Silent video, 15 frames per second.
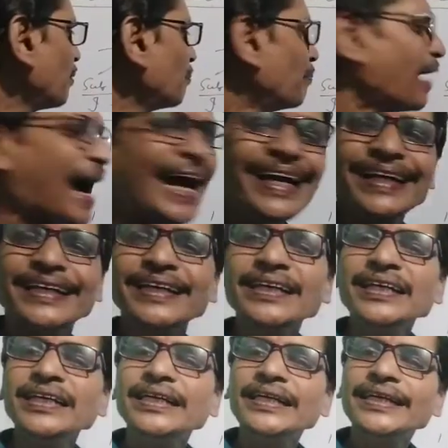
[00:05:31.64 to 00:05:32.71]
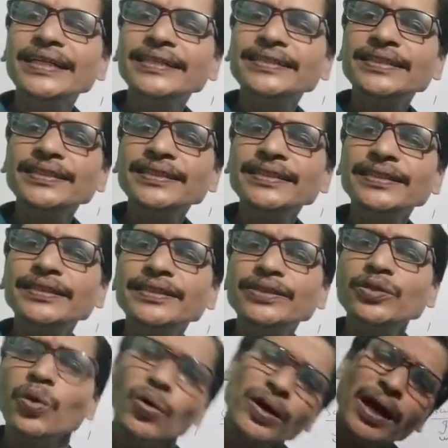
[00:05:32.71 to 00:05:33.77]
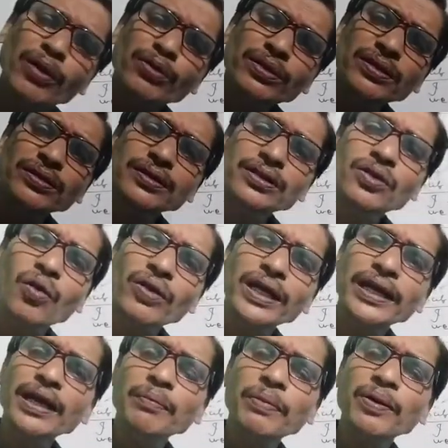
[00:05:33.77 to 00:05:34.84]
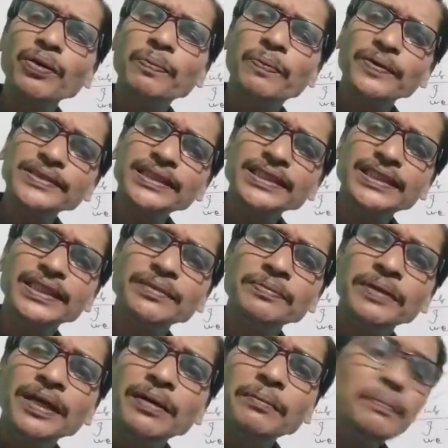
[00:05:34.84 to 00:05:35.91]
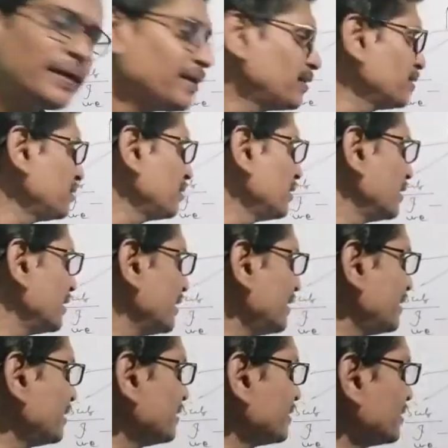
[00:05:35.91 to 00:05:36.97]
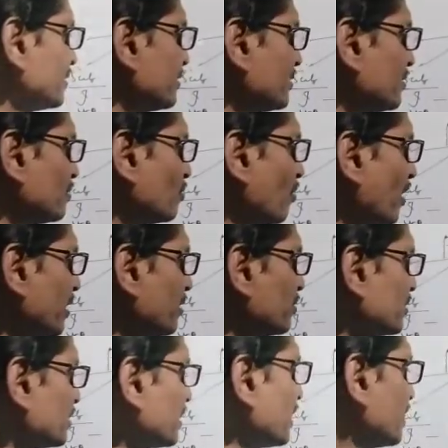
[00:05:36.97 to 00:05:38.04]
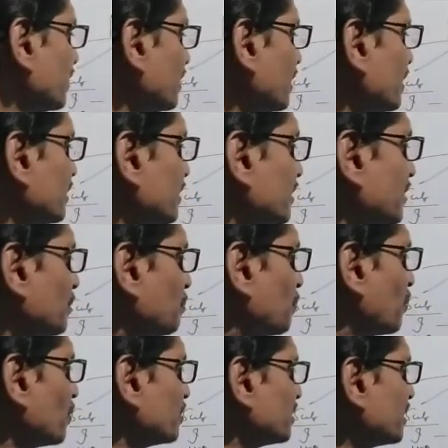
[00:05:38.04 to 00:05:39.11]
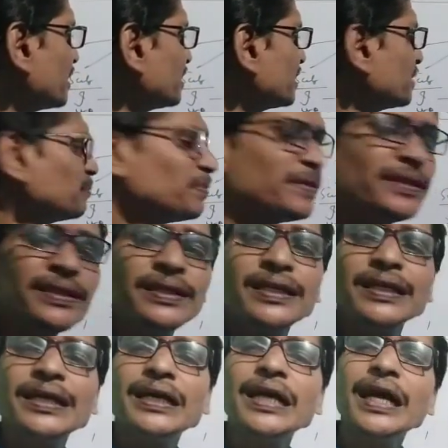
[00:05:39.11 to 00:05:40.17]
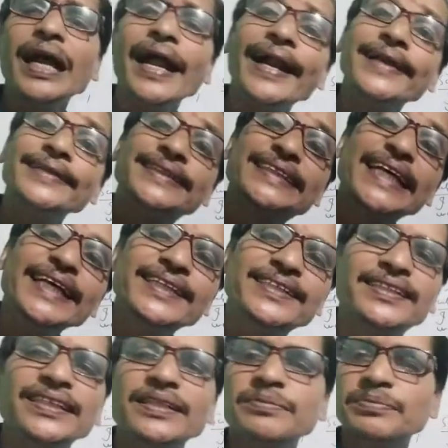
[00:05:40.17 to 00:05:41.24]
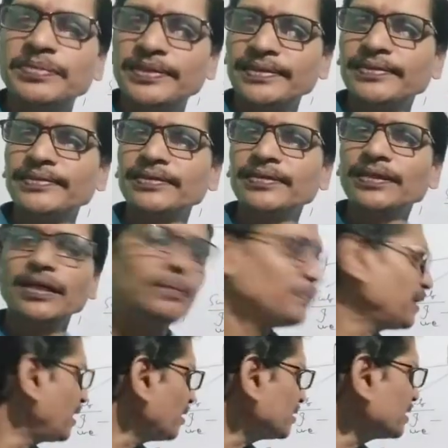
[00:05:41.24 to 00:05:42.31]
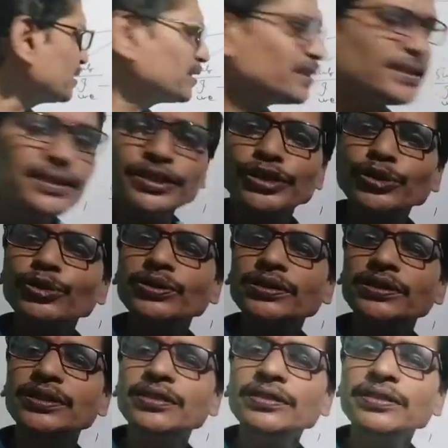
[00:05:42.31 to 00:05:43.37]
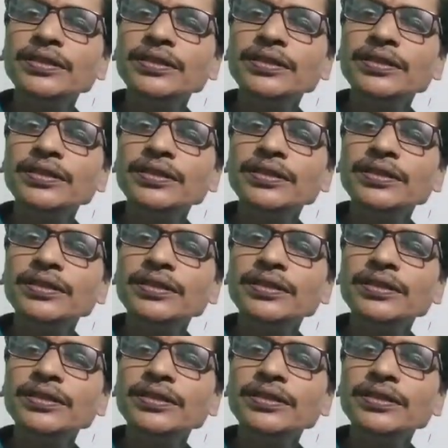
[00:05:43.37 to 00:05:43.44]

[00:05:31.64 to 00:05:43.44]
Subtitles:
Mine is no doubt talking about possessive, but it is the possessive adjective, because it is used